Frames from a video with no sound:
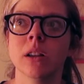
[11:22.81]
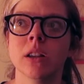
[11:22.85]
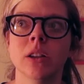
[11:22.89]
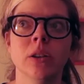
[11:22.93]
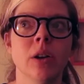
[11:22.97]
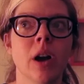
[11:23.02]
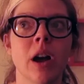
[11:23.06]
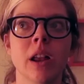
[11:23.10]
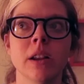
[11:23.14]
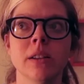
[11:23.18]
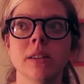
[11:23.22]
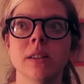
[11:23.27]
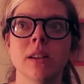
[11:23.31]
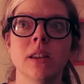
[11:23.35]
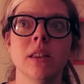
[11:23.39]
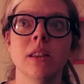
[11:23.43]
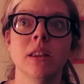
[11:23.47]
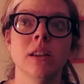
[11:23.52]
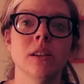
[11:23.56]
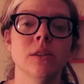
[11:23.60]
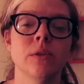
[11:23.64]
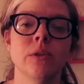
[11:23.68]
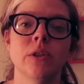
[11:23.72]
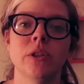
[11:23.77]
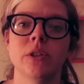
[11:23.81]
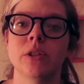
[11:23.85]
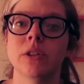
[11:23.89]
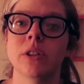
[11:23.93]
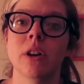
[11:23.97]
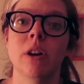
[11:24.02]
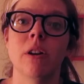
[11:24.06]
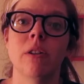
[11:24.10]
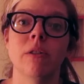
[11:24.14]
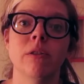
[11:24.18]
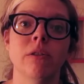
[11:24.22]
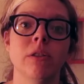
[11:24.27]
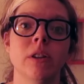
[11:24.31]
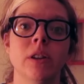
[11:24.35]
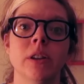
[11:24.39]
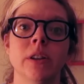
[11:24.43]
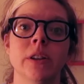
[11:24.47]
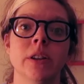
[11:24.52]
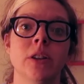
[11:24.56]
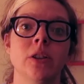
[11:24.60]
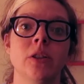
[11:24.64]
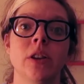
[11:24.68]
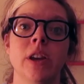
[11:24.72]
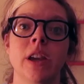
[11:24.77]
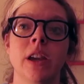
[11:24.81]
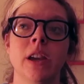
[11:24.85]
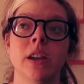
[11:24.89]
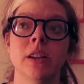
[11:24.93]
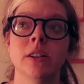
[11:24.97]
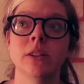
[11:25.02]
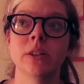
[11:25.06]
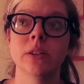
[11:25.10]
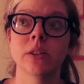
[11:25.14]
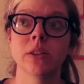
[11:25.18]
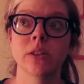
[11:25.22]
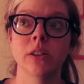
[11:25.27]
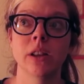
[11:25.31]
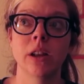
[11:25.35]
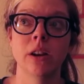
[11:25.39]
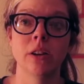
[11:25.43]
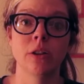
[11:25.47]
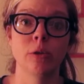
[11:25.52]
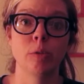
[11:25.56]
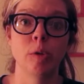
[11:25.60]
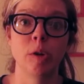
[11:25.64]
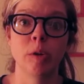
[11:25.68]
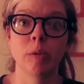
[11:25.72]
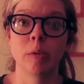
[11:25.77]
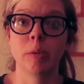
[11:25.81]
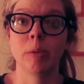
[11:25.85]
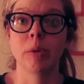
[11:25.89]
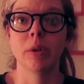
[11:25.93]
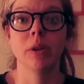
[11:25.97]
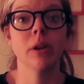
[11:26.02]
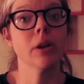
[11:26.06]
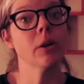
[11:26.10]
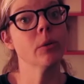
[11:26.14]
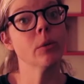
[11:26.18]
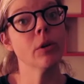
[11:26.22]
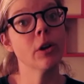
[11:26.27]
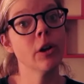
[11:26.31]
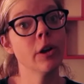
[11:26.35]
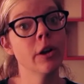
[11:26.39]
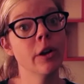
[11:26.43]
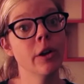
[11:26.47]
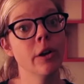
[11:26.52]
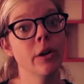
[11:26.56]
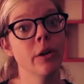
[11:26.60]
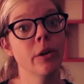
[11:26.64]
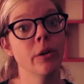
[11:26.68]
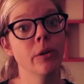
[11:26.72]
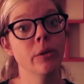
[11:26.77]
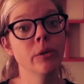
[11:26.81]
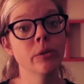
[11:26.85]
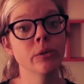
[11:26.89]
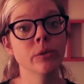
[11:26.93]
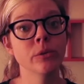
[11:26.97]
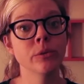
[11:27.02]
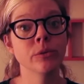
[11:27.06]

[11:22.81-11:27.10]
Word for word: you gotta see things for yourself. You can't just let other people be like, well,